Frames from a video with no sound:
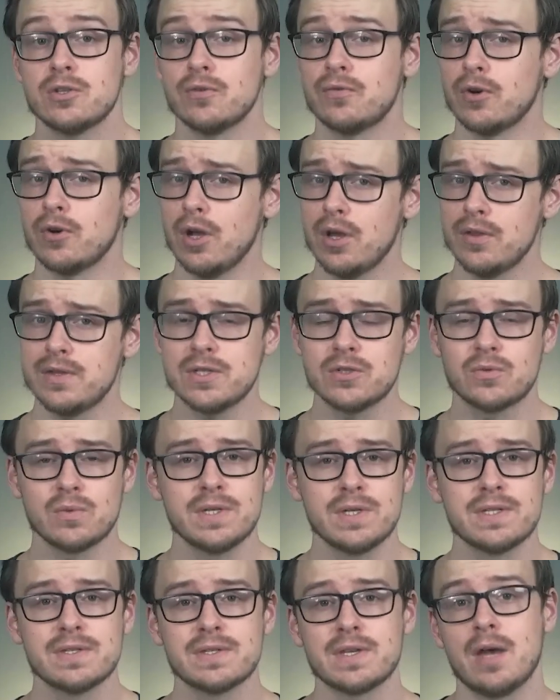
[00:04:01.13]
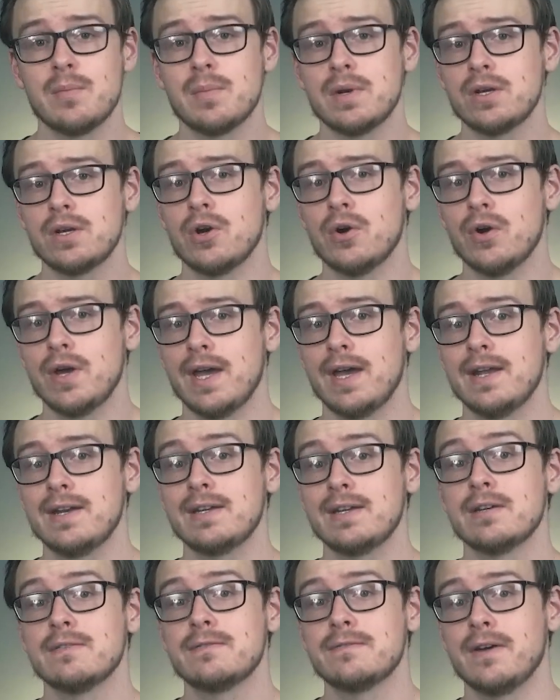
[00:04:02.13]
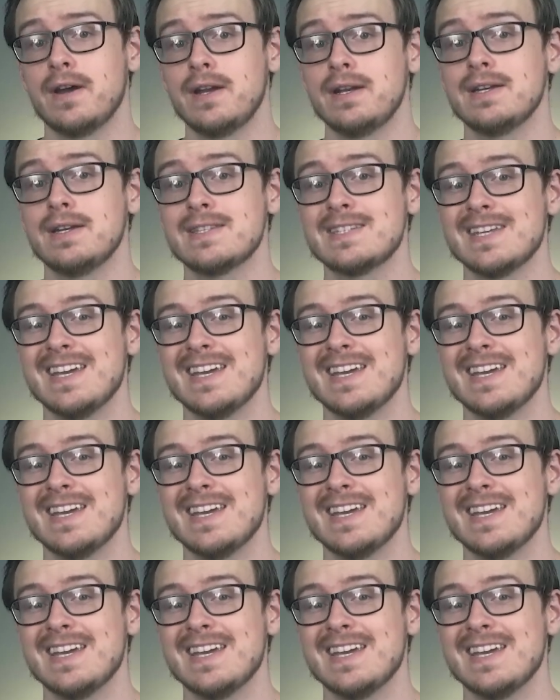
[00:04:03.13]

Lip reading: So for all these reasons, I'm going to go ahead and give finance